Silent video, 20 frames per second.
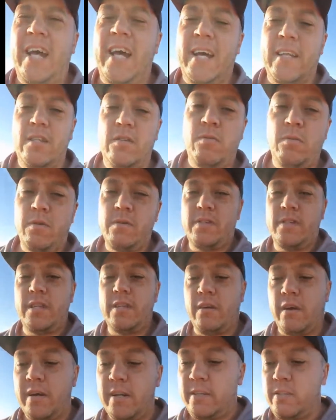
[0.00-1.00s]
towards the
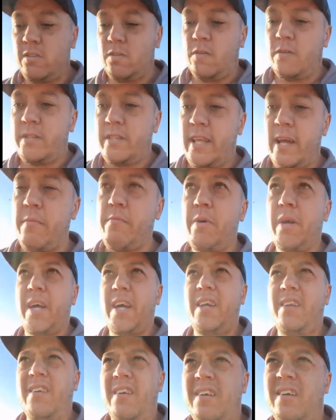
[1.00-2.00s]
dinosaur
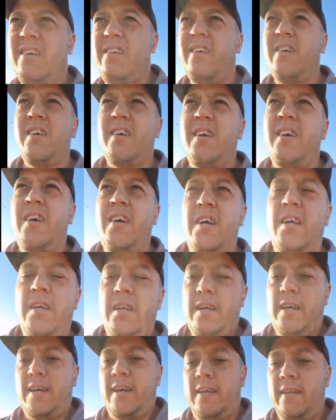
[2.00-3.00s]
stampede,
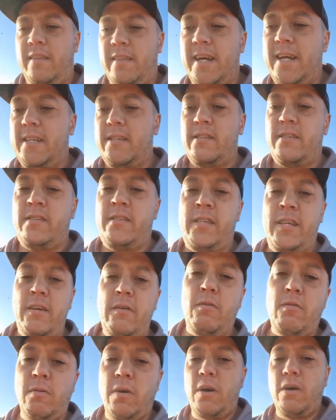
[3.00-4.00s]
and that's sealed
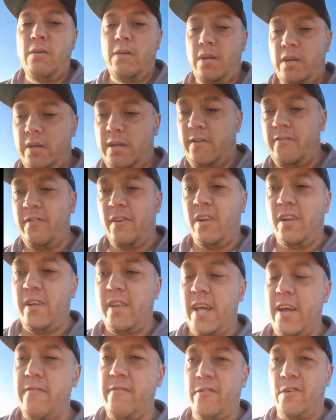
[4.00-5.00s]
road. You follow
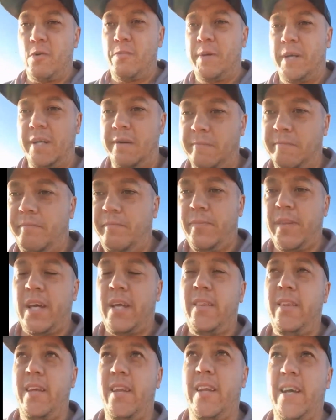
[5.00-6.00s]
that for a bit,
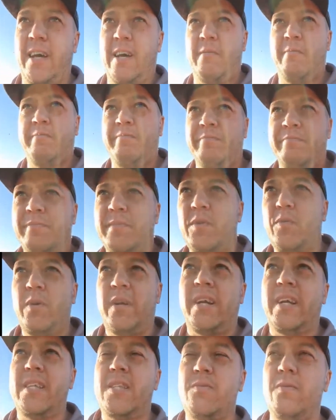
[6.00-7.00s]
and then we
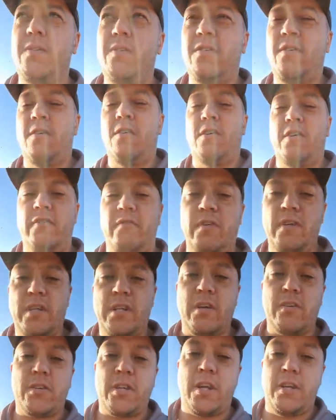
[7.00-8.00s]
get to a turn off, which
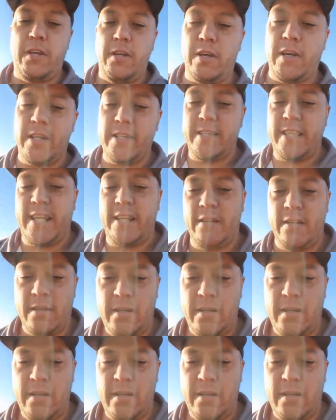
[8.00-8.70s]
I'll show you guys then.